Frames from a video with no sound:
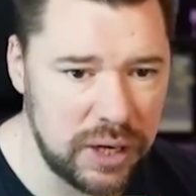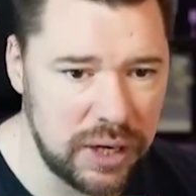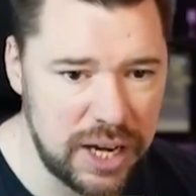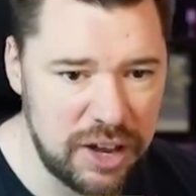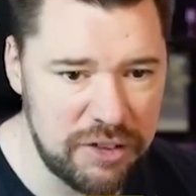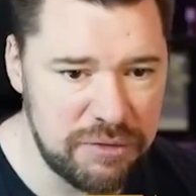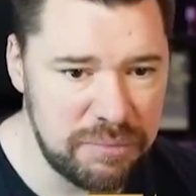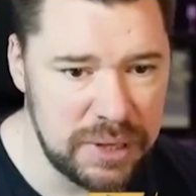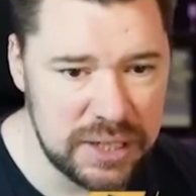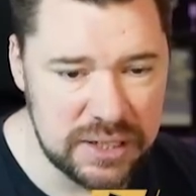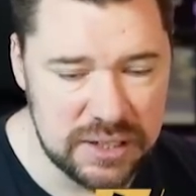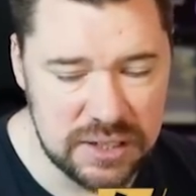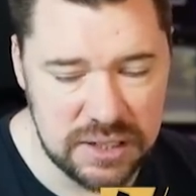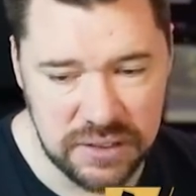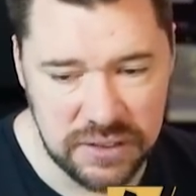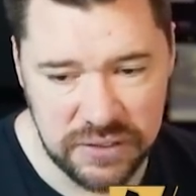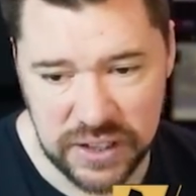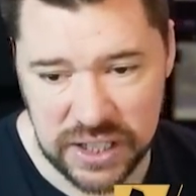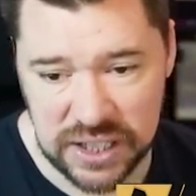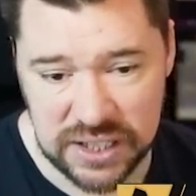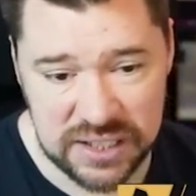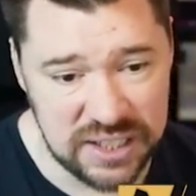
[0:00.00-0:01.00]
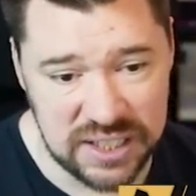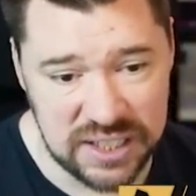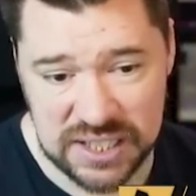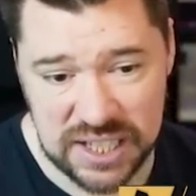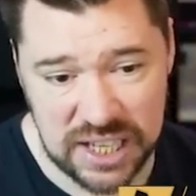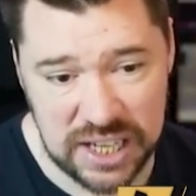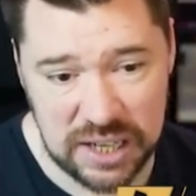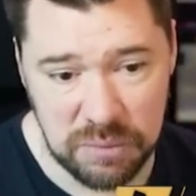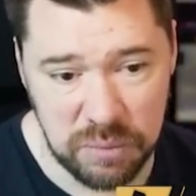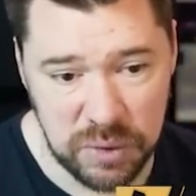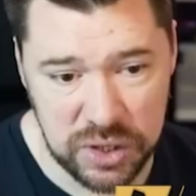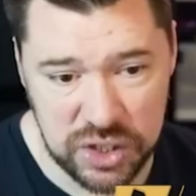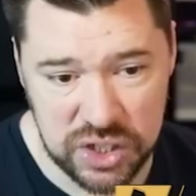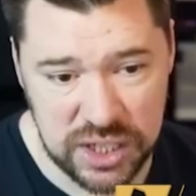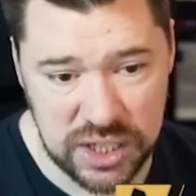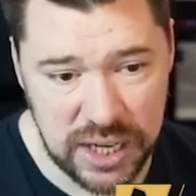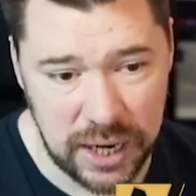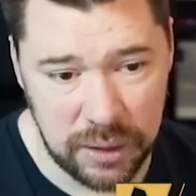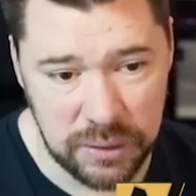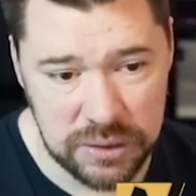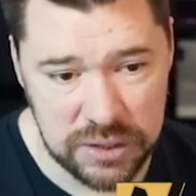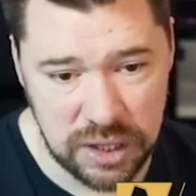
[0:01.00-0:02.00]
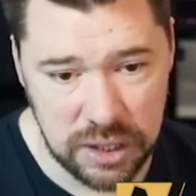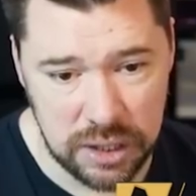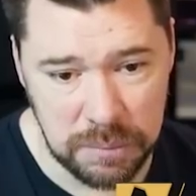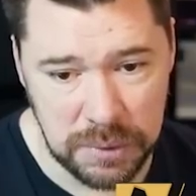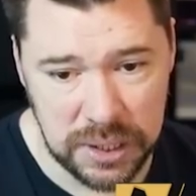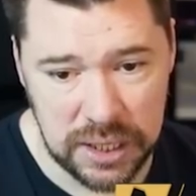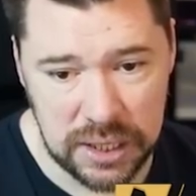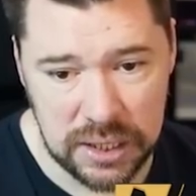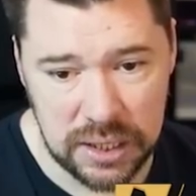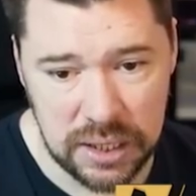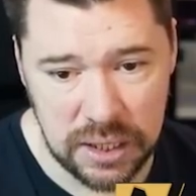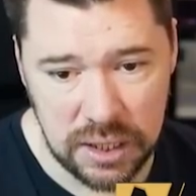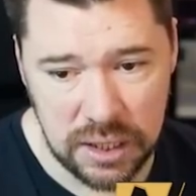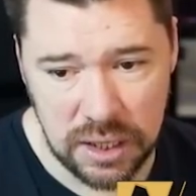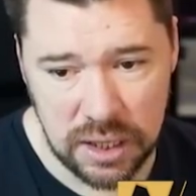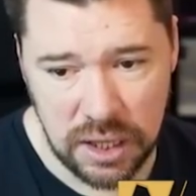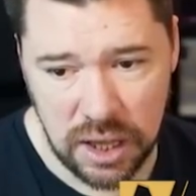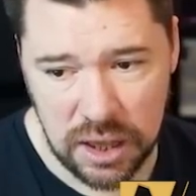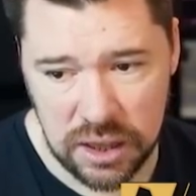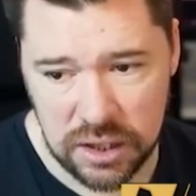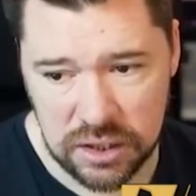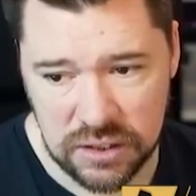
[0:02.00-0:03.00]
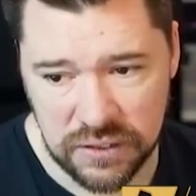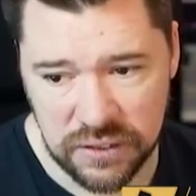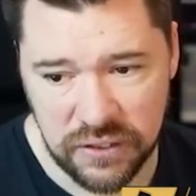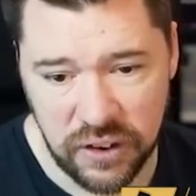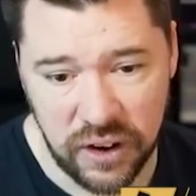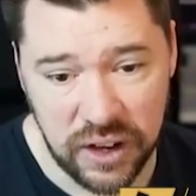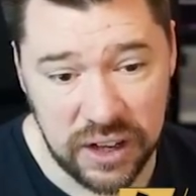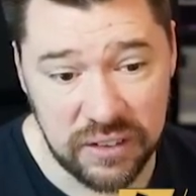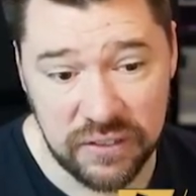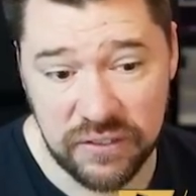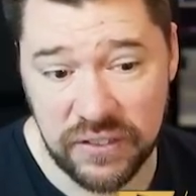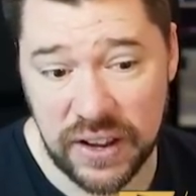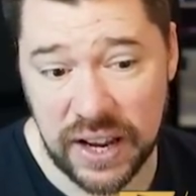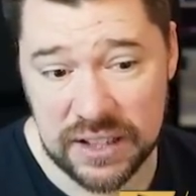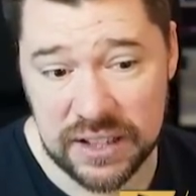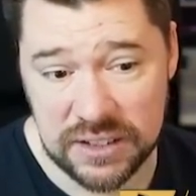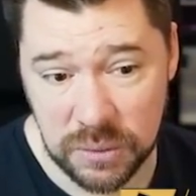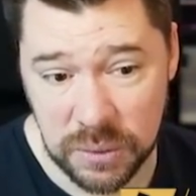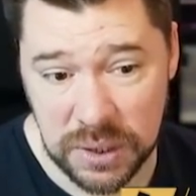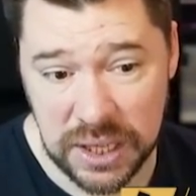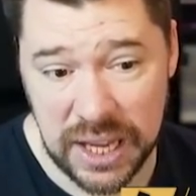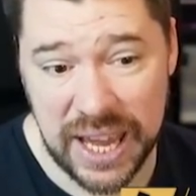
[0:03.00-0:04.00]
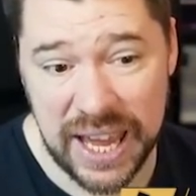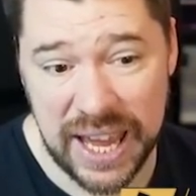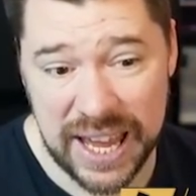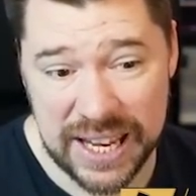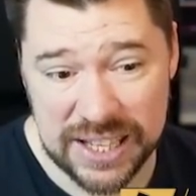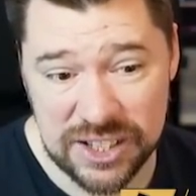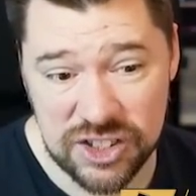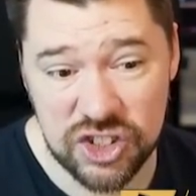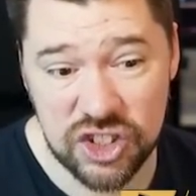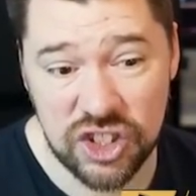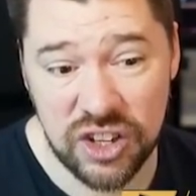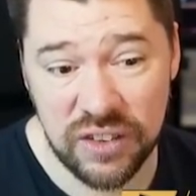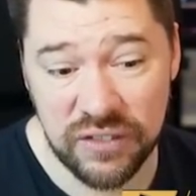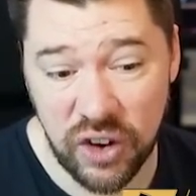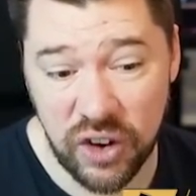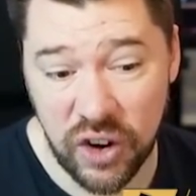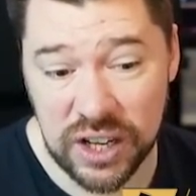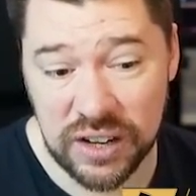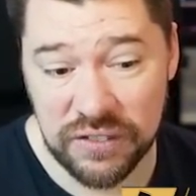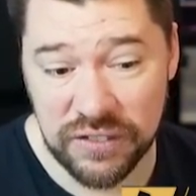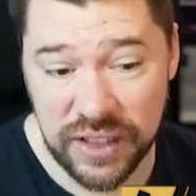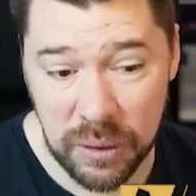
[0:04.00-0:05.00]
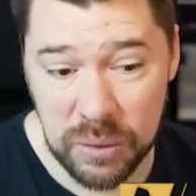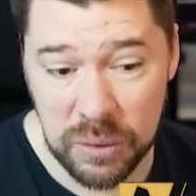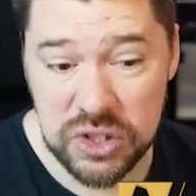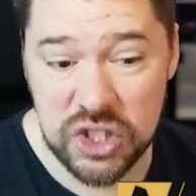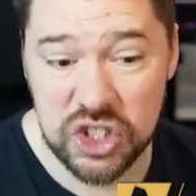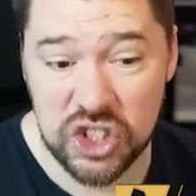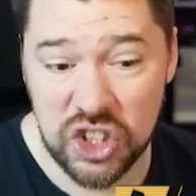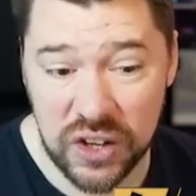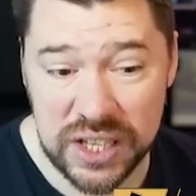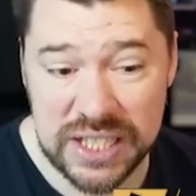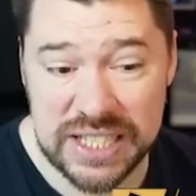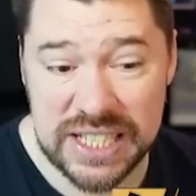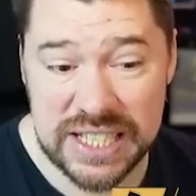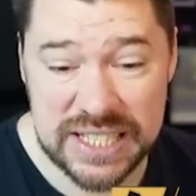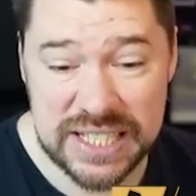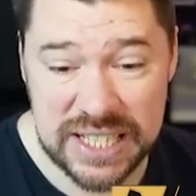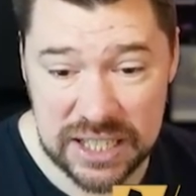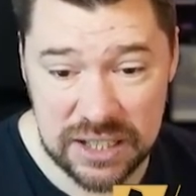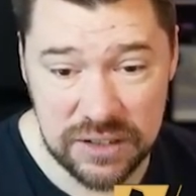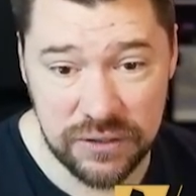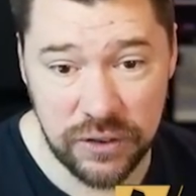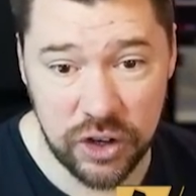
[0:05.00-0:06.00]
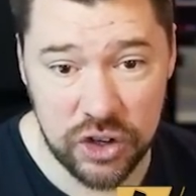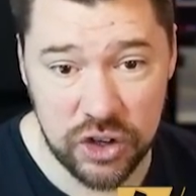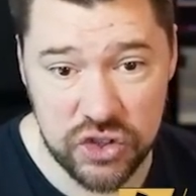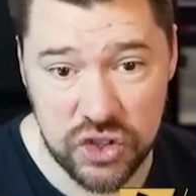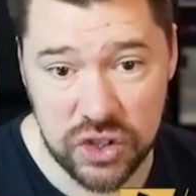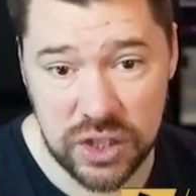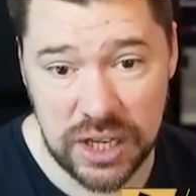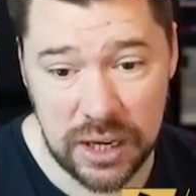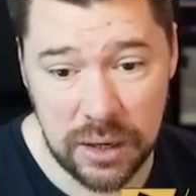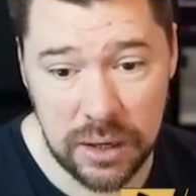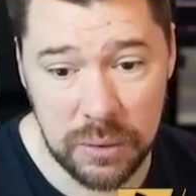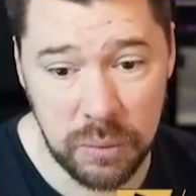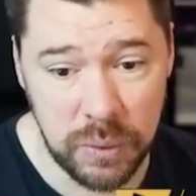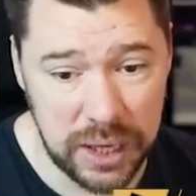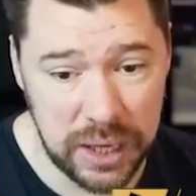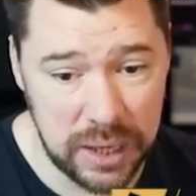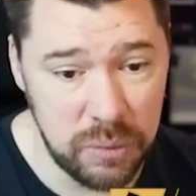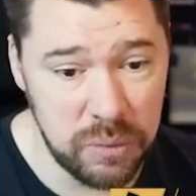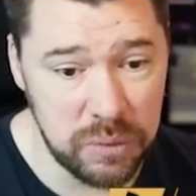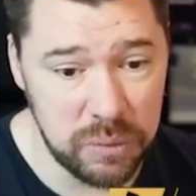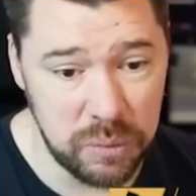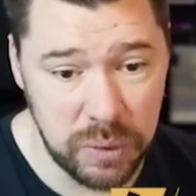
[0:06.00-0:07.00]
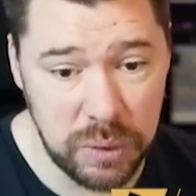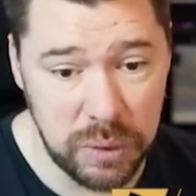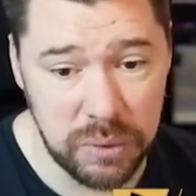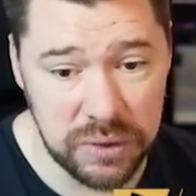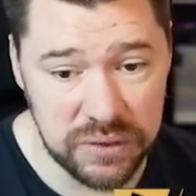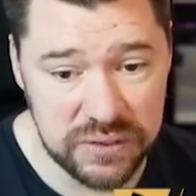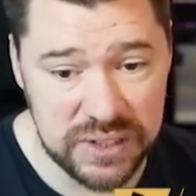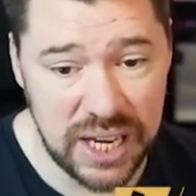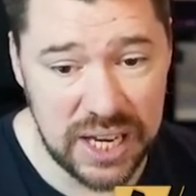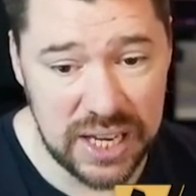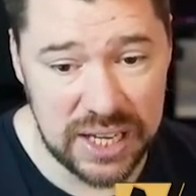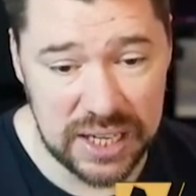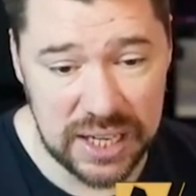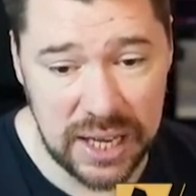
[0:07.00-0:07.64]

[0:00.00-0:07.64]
a left mid to fit into the team, which now is going to be the defining factor. We get Edison Cavani. If that was a 96 version, we would have taken